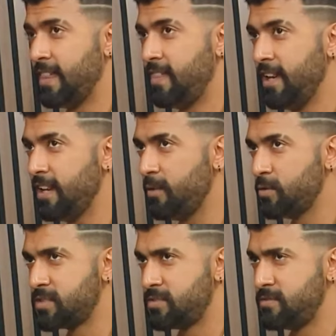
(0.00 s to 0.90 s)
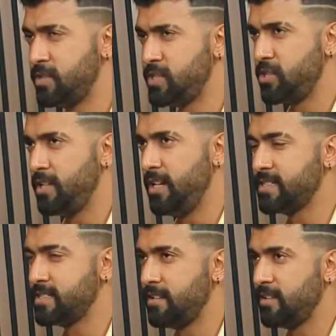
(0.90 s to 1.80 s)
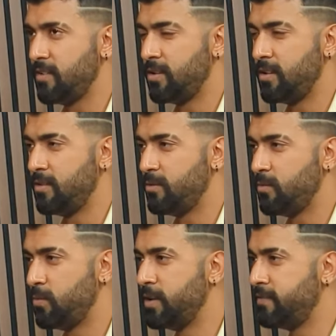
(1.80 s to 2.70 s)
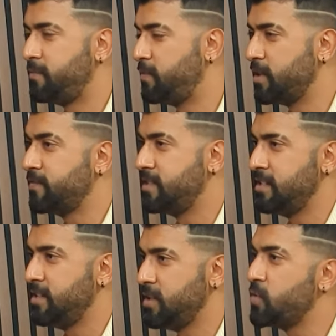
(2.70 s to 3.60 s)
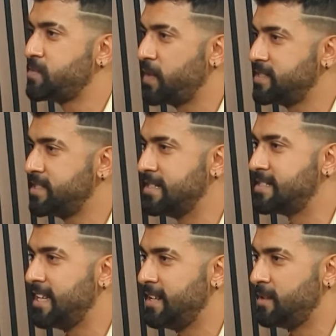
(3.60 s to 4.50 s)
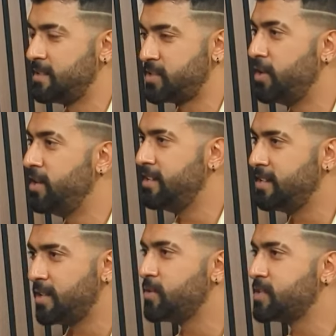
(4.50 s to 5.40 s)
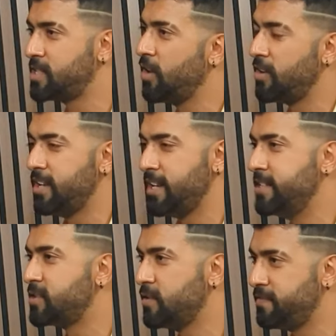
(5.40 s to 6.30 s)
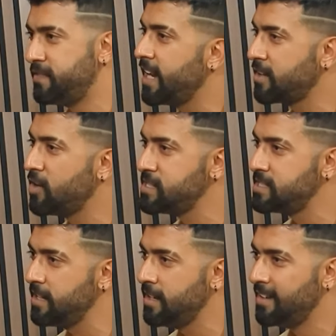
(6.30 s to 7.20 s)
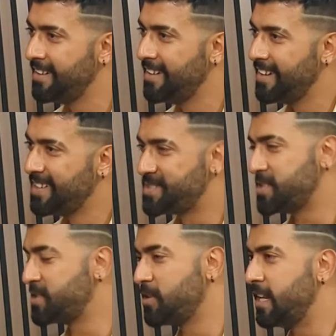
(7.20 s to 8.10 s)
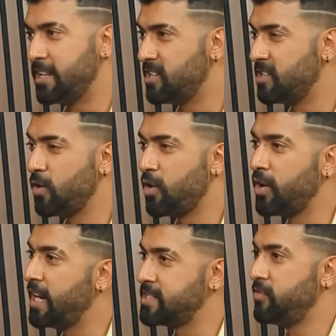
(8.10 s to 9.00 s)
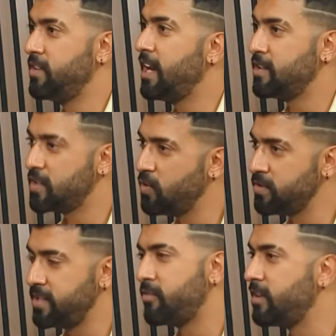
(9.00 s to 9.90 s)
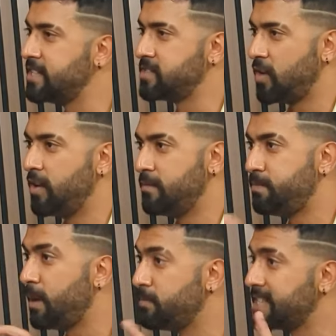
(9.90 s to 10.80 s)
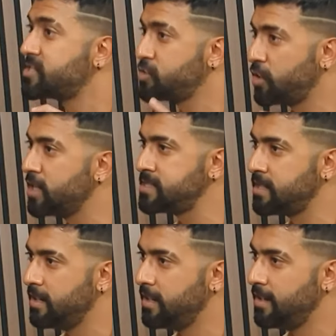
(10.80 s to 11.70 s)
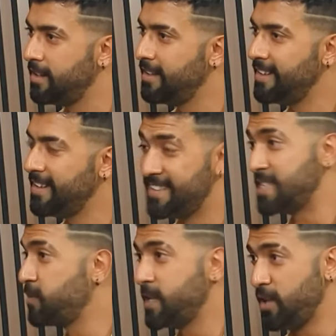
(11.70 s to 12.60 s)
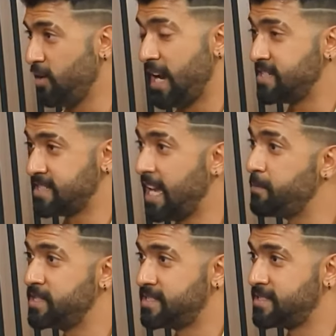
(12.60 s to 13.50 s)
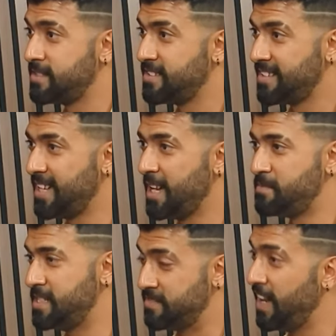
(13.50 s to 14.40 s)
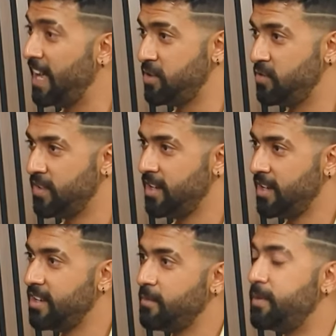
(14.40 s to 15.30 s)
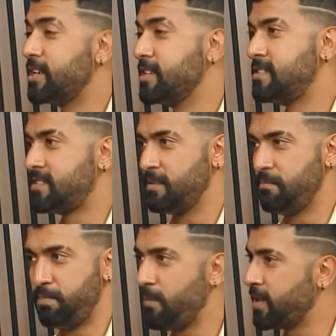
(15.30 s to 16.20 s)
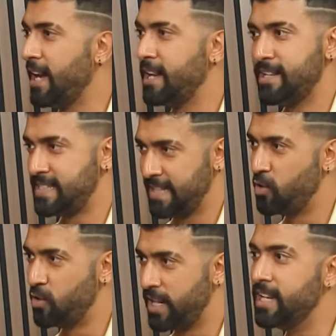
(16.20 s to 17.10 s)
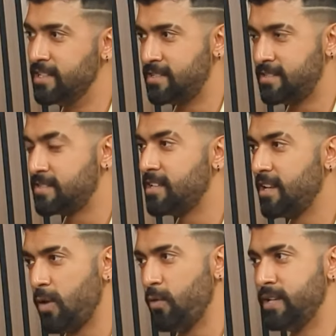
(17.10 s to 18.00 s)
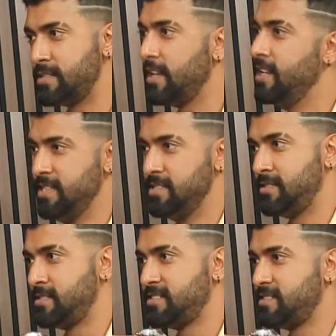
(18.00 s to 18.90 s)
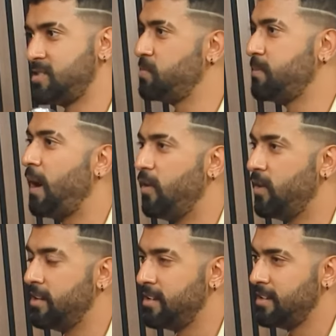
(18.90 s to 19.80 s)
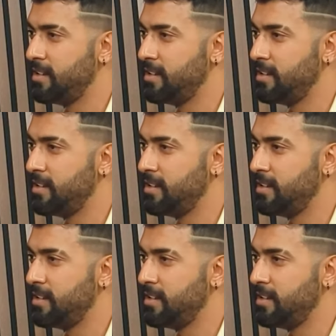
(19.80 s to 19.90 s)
I think it was Richard Nixon or one of the US presidents that turned US dollar into a fiat currency. So it no longer has to rely on gold. It relies on public's trust. That's why dollar has kept its value, because the propaganda still is US is superpower.